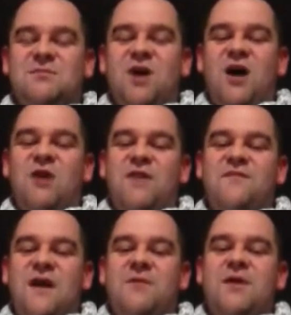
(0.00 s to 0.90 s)

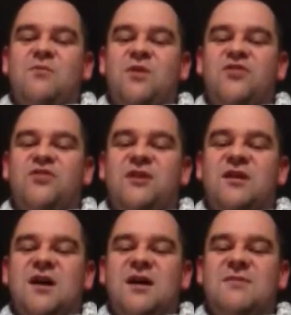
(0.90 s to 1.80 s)
Probably
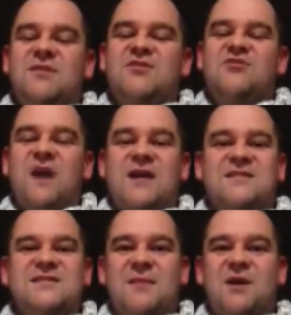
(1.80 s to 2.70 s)
the one thing I'd
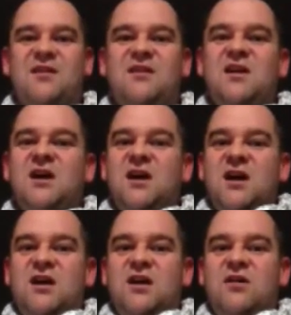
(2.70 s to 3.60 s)
love to do, and I'm
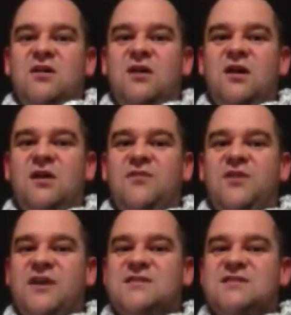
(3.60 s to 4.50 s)
hoping that
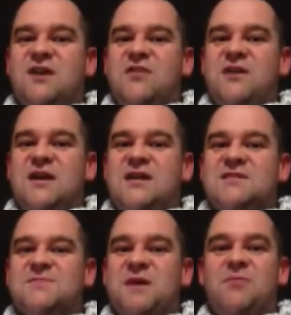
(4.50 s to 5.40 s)
after seeing this, you
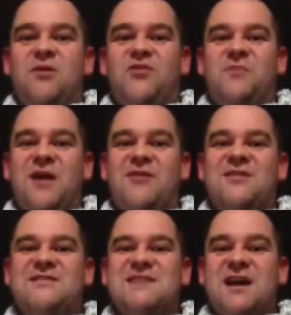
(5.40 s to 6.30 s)
guys can actually
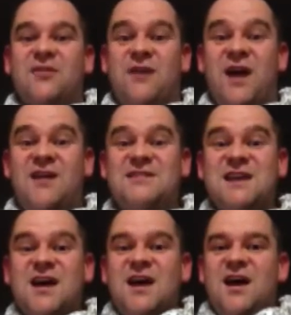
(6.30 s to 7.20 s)
share
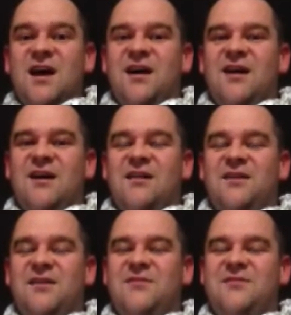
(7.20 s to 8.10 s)
it
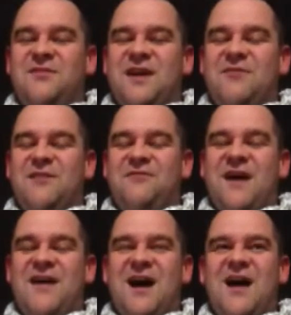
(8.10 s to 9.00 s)
with me, is
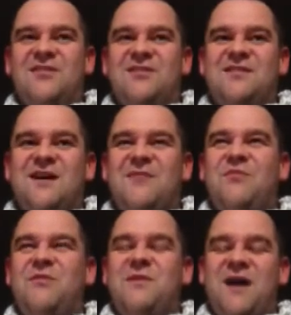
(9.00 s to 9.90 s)
some of my best
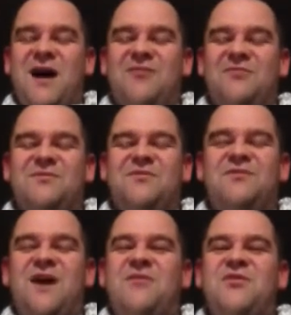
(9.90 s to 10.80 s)
memories of Wimbledon.
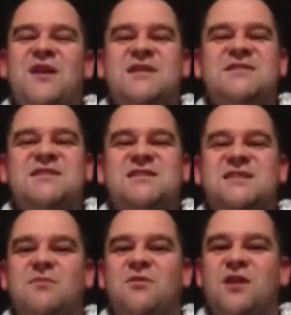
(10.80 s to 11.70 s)
I could
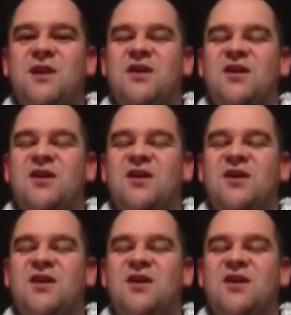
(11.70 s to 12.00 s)
probably name